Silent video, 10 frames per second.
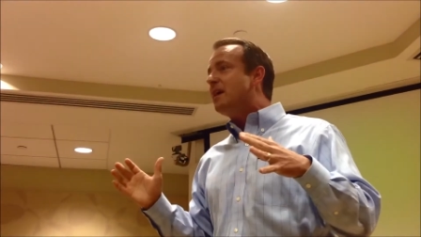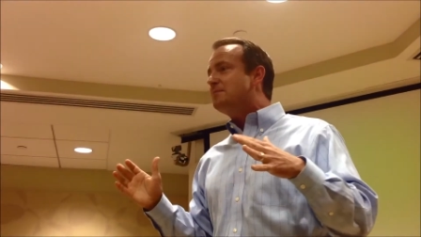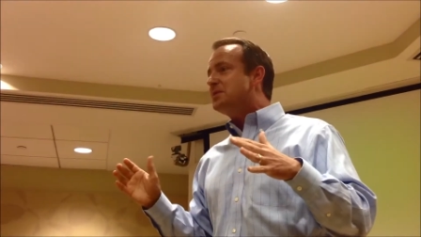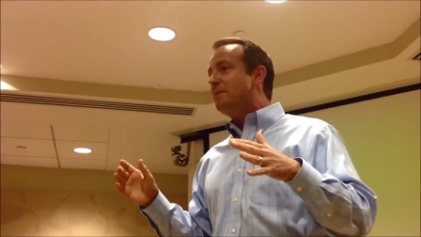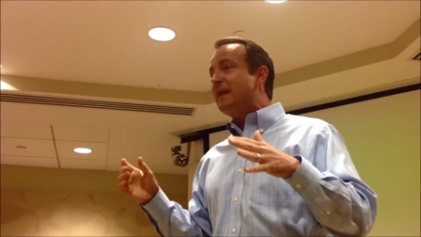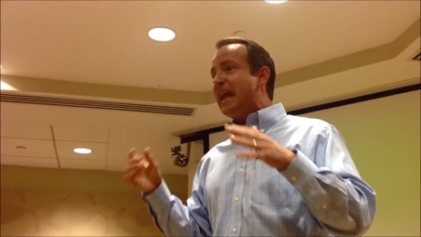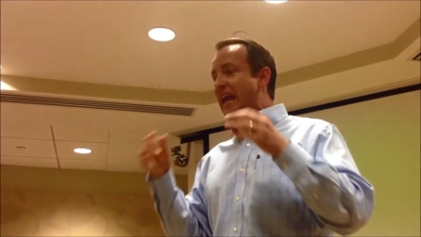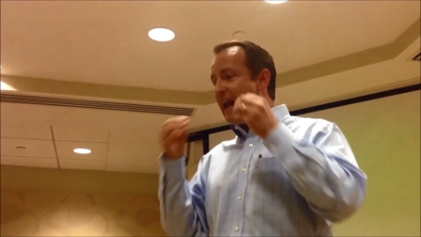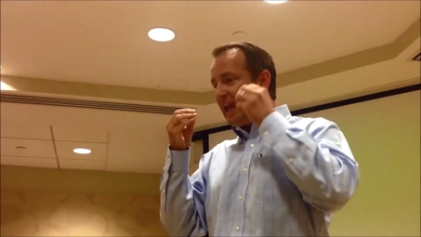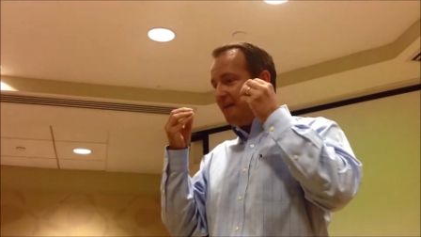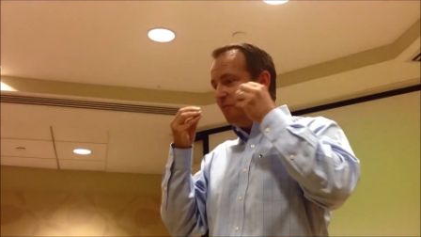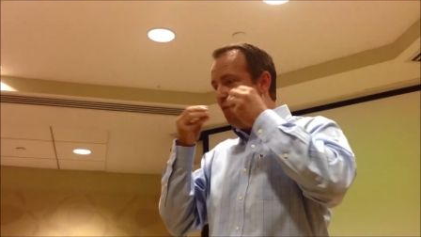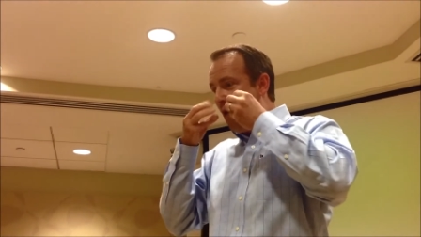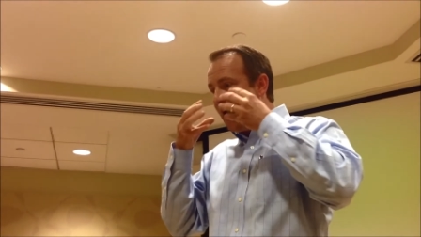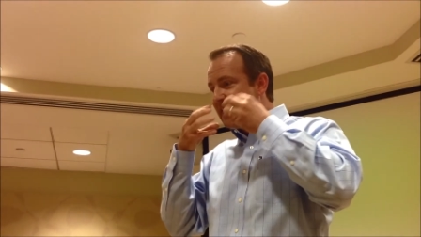comes to me, and I
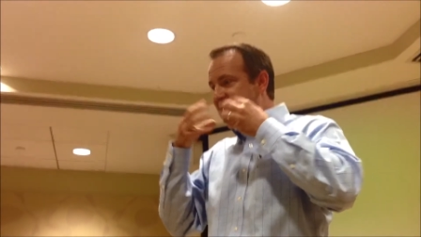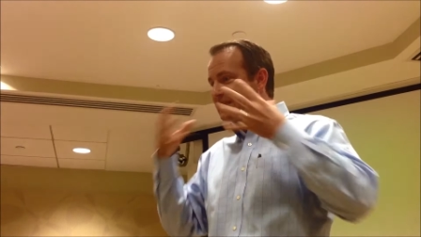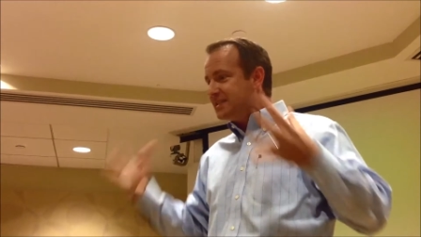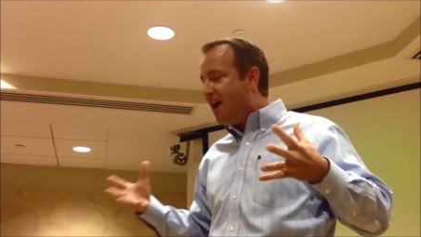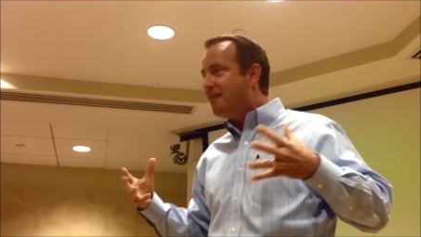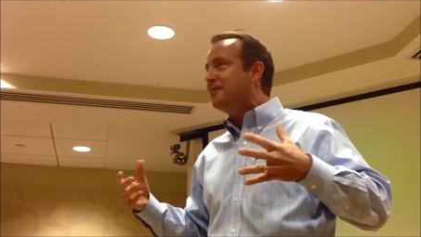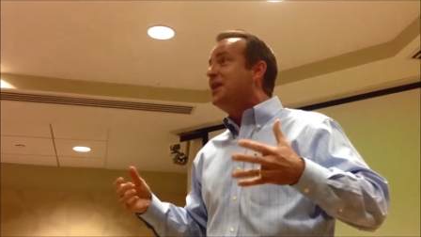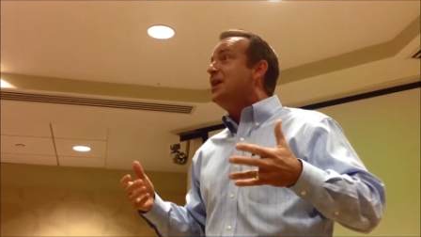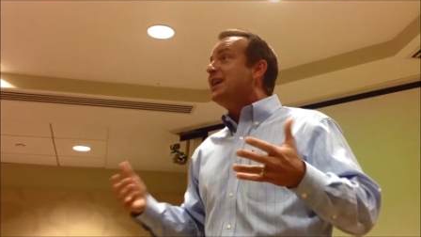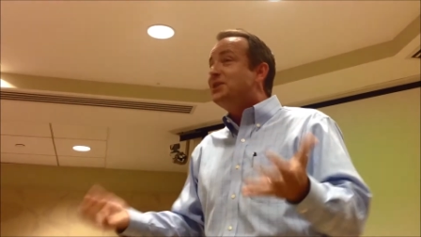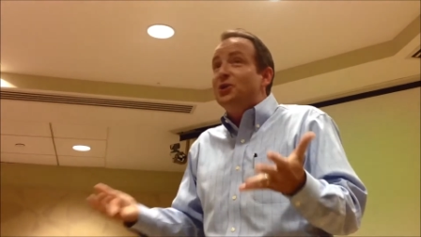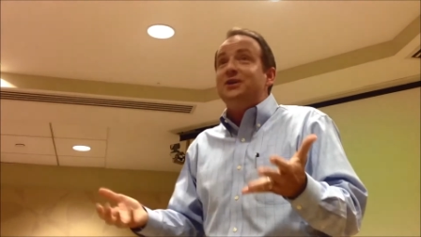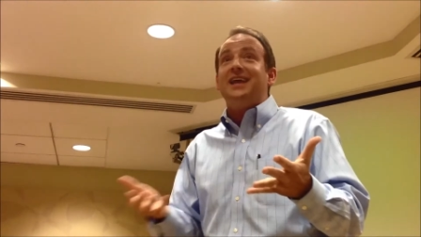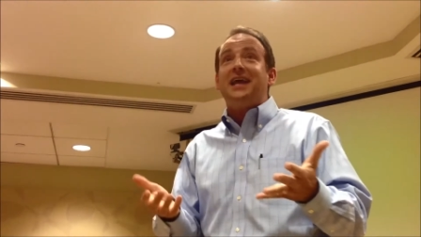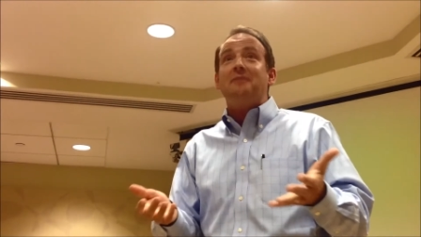have white stuff. It
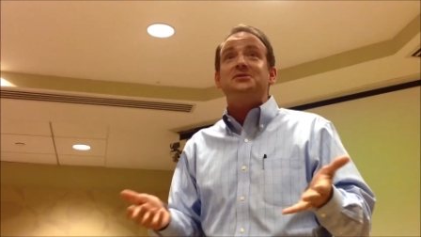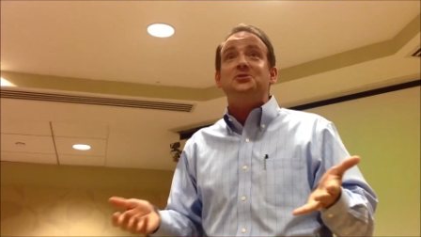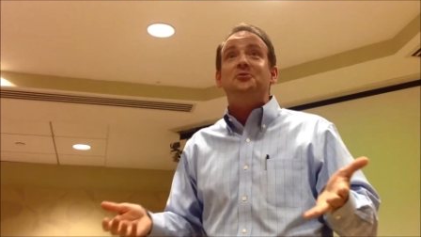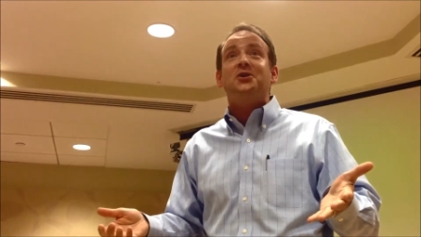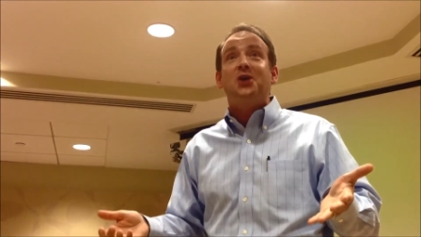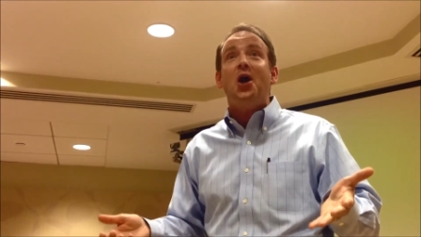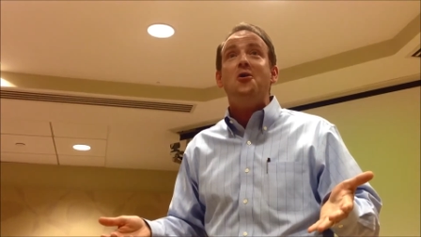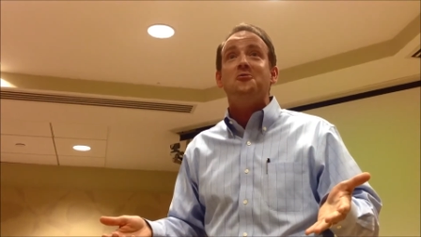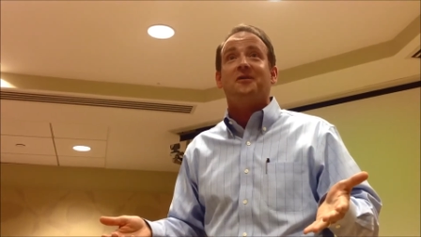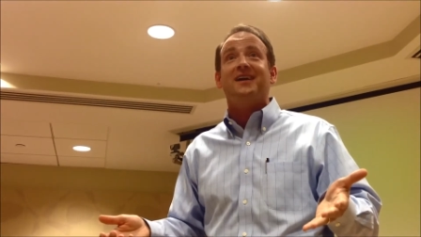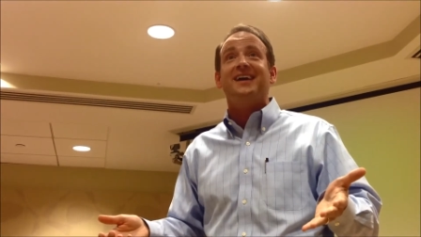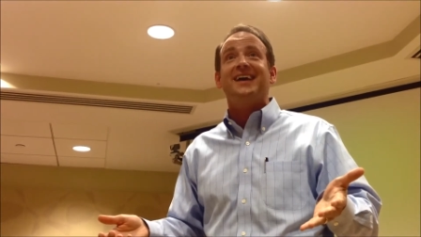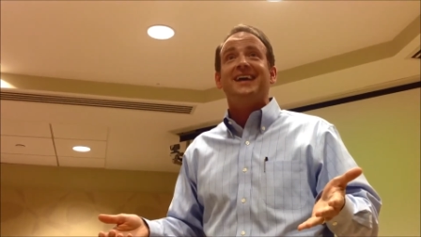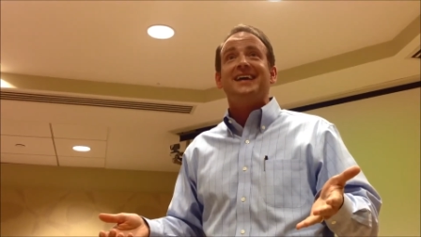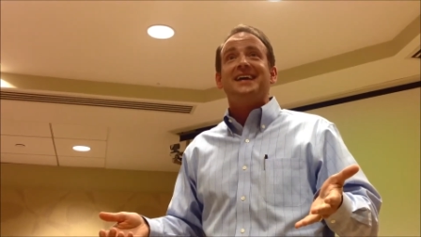looked like I was doing coke.
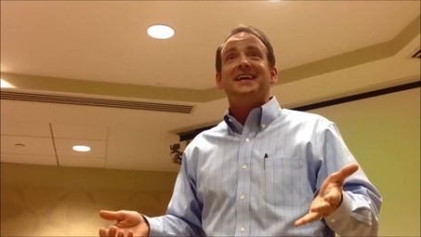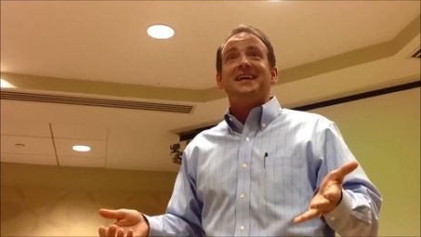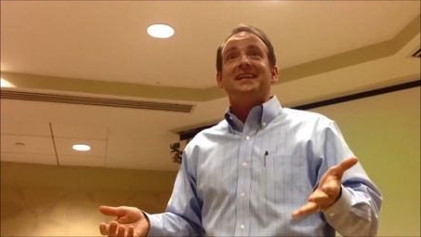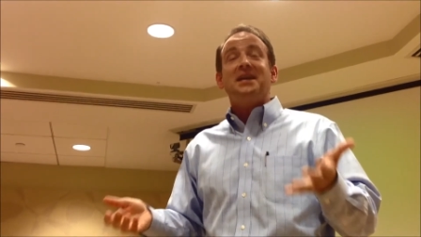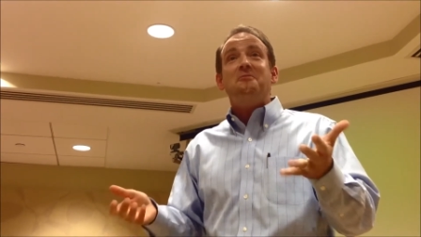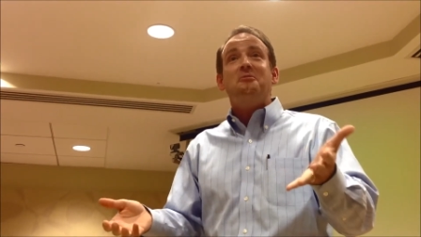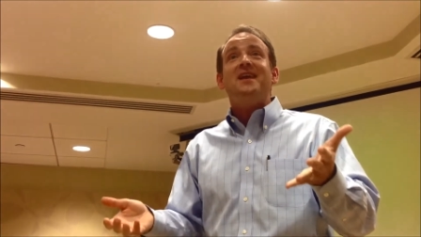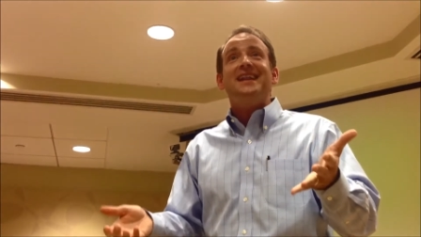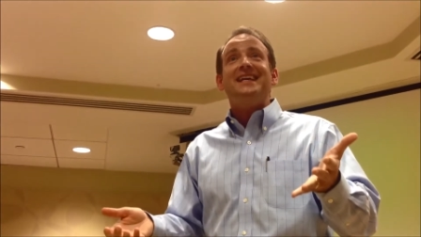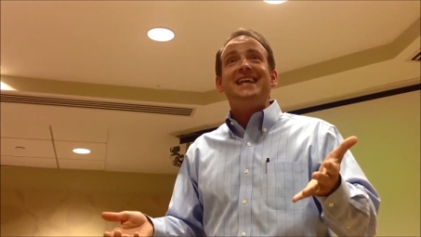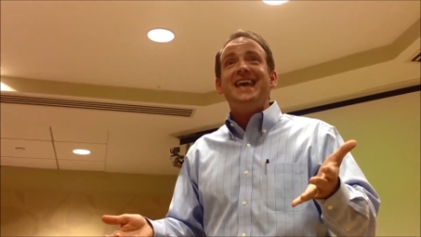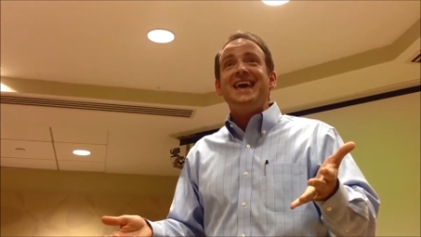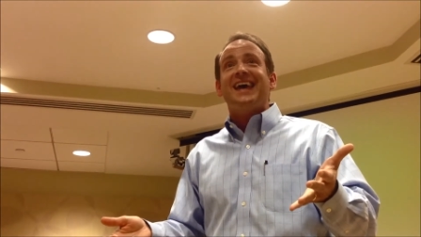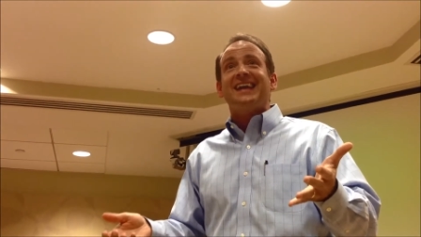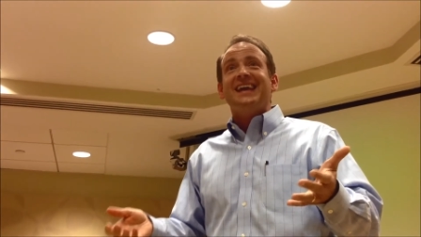It really
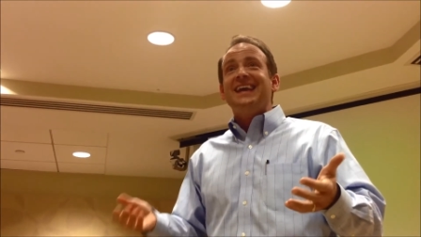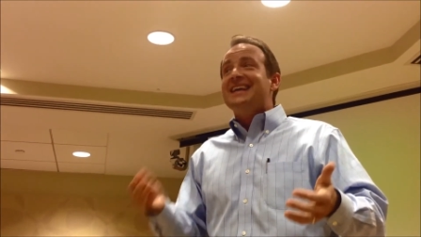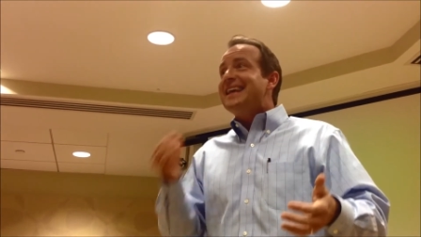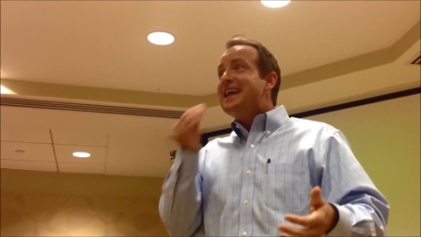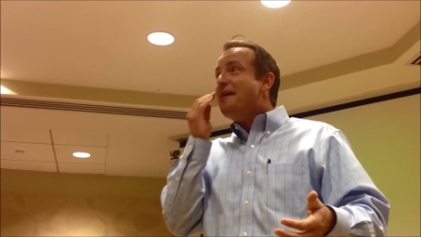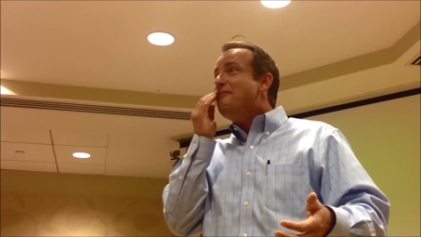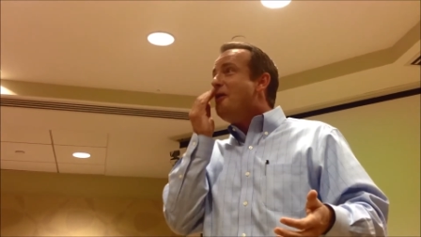did. Like I have